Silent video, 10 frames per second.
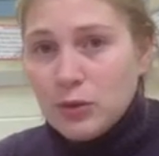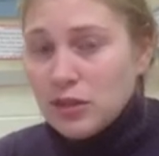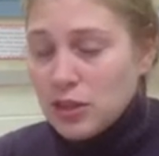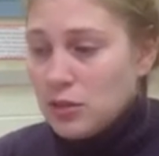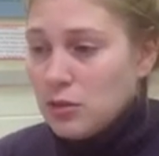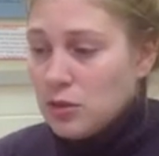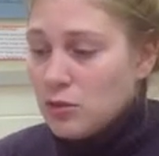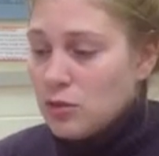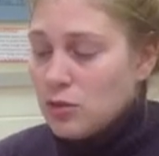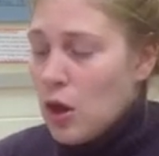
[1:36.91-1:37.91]
Did you
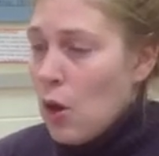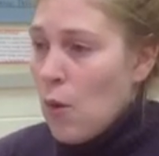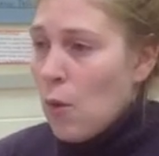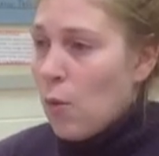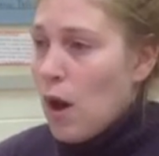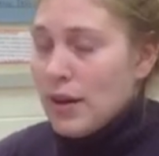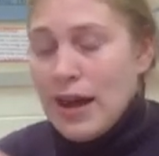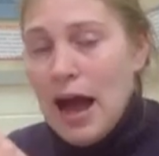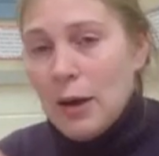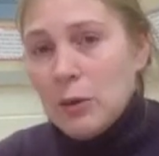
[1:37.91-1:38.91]
use one
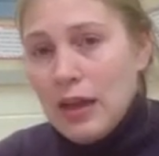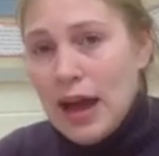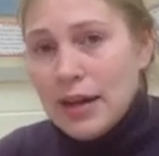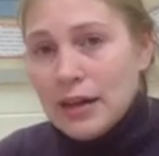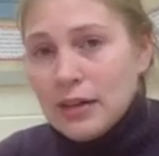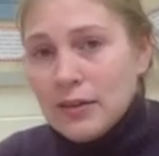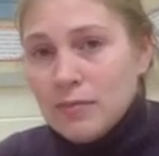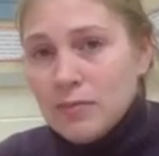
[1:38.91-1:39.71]
outlier?